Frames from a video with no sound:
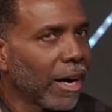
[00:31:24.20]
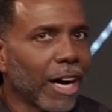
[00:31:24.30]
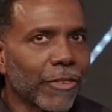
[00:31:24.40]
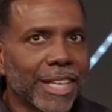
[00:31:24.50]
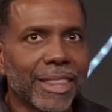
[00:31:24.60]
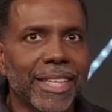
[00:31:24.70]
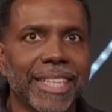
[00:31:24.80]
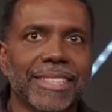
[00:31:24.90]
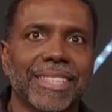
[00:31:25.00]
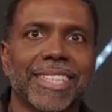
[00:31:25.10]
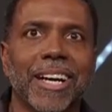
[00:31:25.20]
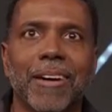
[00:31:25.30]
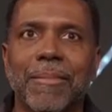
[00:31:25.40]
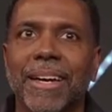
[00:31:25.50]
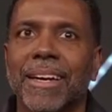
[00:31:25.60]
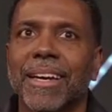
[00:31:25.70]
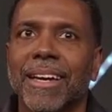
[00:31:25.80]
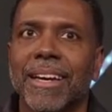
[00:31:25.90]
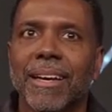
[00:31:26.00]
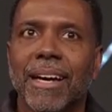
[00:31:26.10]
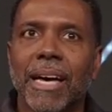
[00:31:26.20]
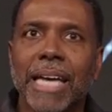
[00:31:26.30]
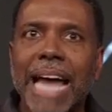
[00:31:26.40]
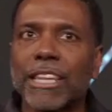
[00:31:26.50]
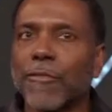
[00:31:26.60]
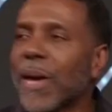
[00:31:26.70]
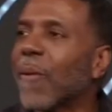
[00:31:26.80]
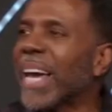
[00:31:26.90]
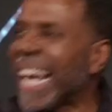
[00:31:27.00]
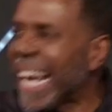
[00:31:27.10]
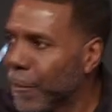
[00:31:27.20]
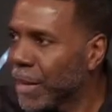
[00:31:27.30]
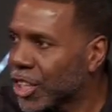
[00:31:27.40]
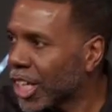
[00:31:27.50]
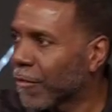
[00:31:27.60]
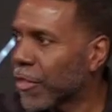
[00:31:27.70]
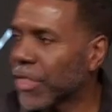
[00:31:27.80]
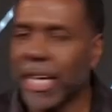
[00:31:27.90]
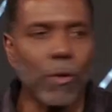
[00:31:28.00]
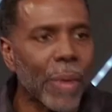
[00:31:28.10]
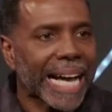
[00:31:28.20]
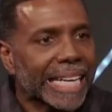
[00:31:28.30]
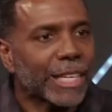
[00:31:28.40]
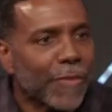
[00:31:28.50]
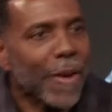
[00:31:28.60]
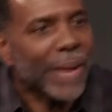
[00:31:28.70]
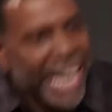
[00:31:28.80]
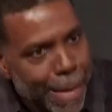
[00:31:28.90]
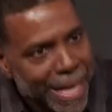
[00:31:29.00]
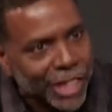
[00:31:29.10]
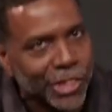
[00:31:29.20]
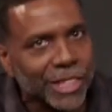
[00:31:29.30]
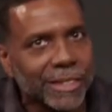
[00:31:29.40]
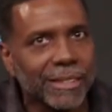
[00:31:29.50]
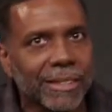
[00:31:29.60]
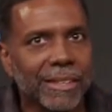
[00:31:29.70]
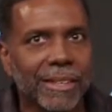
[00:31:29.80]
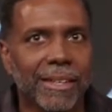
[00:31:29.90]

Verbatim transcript: of good things to come and not the very image of the thing. We got the very image. Yes.